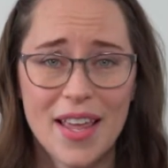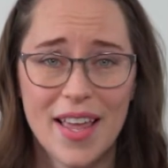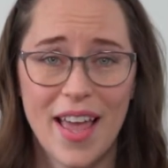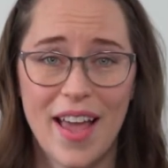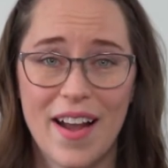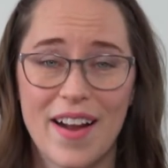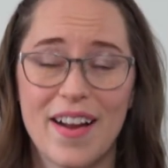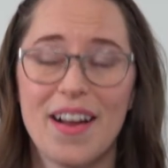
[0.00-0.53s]

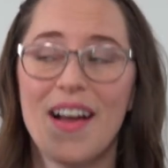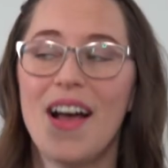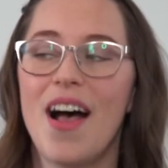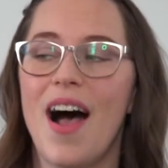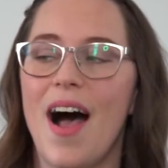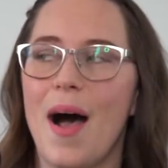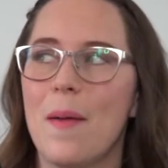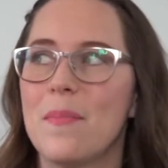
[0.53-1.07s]
care.
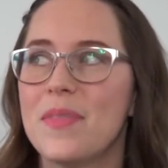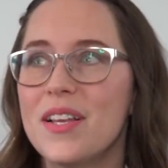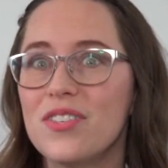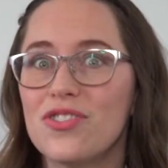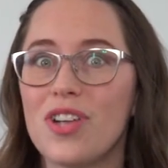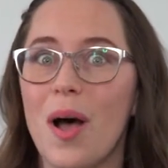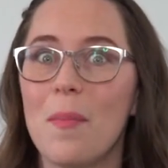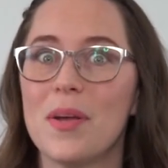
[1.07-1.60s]
This
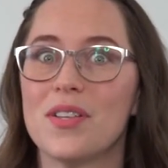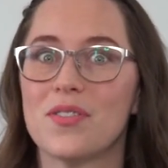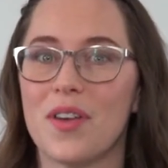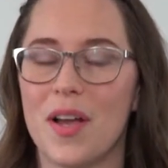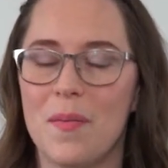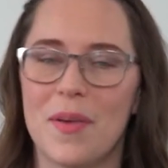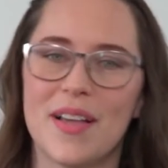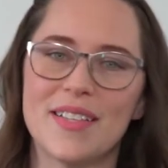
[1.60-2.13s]
shop is
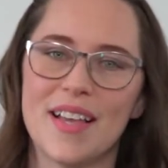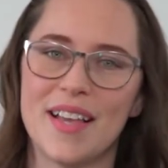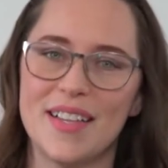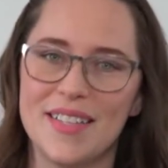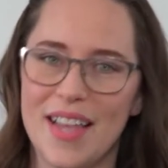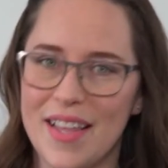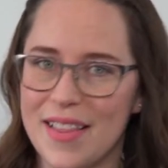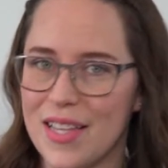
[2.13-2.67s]
great because I can
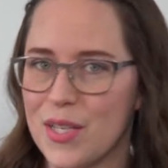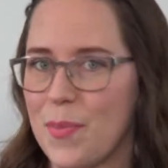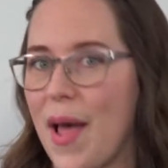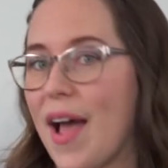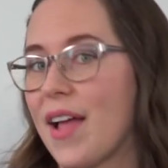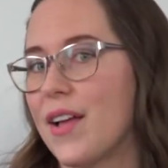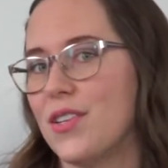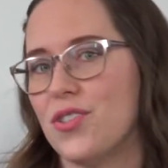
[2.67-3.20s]
take this
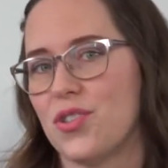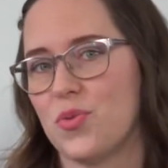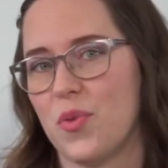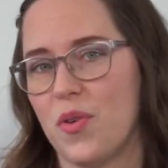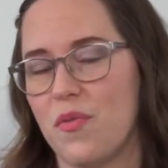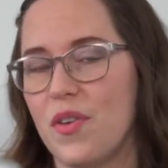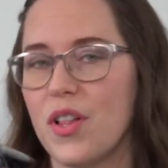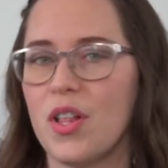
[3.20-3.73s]
back and just
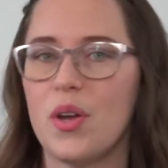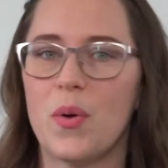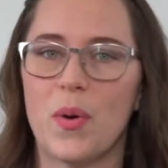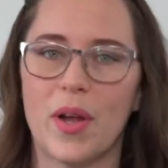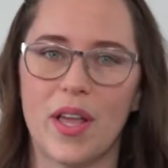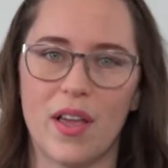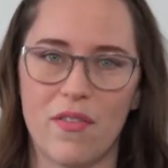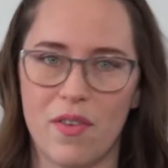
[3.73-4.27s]
refill it
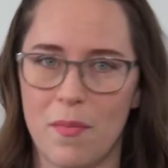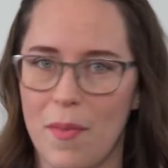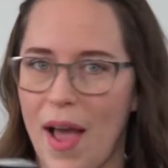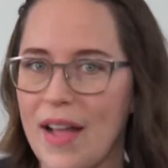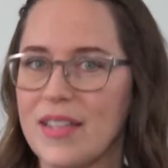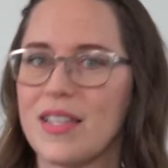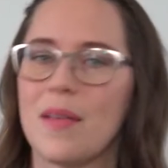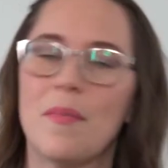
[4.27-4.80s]
or give it
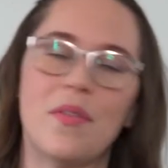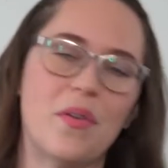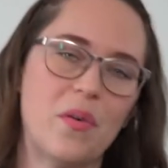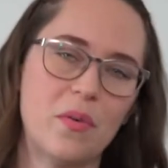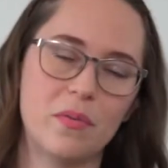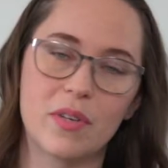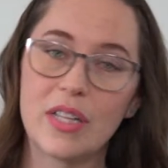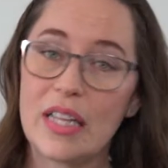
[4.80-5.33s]
back to them and
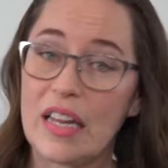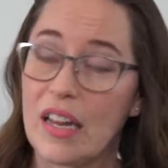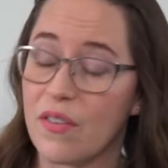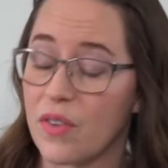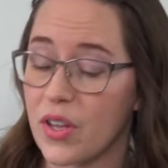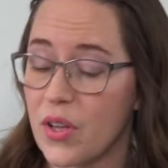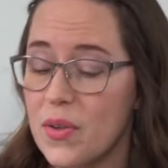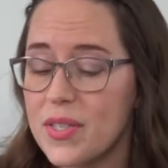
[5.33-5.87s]
they'll clean it and
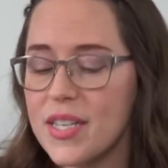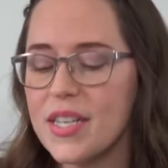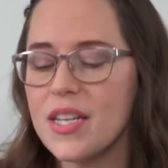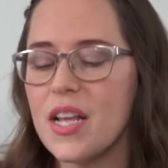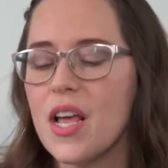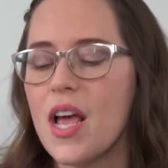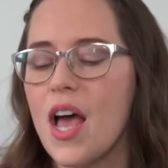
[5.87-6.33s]
reuse it.